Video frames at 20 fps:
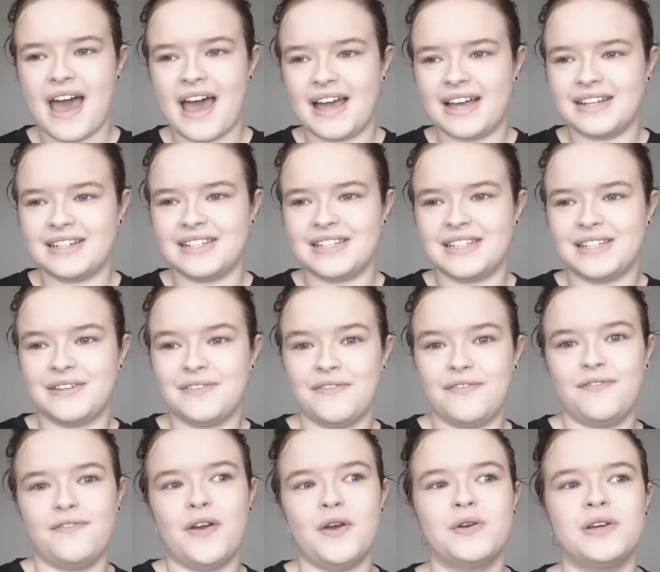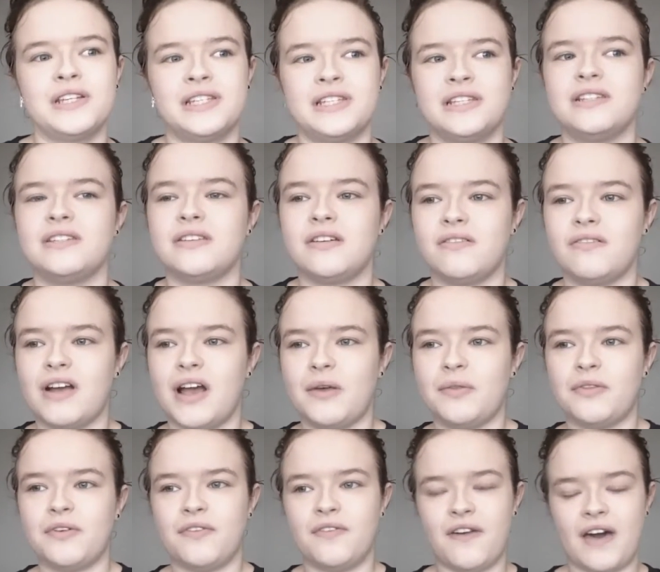and it focuses
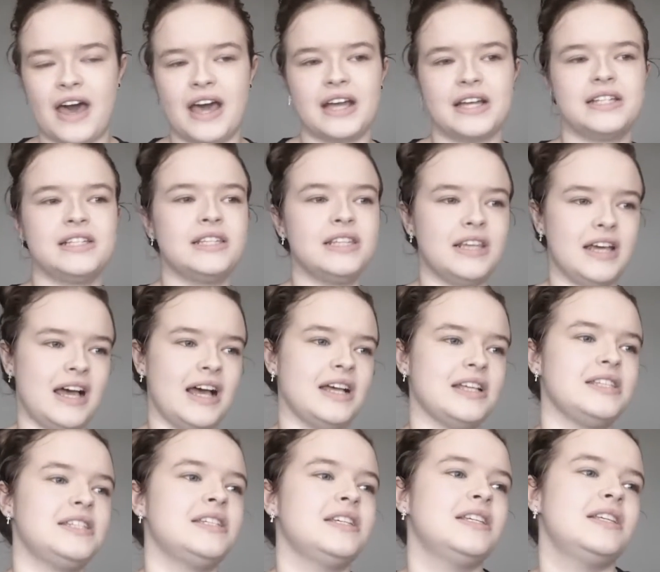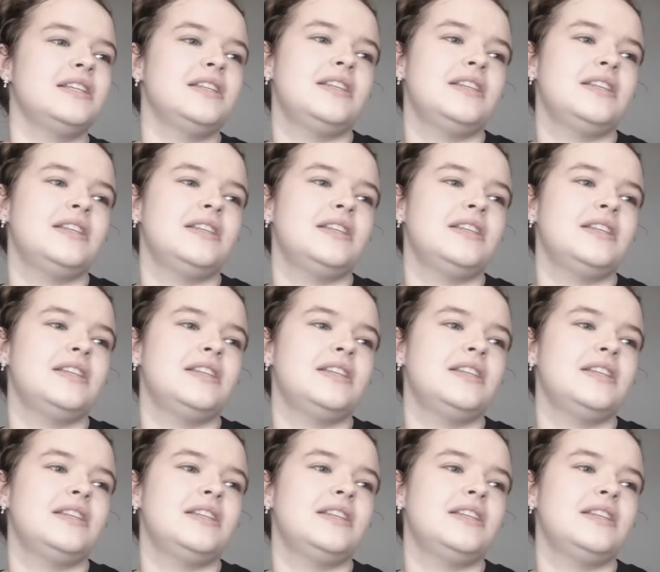around the fact that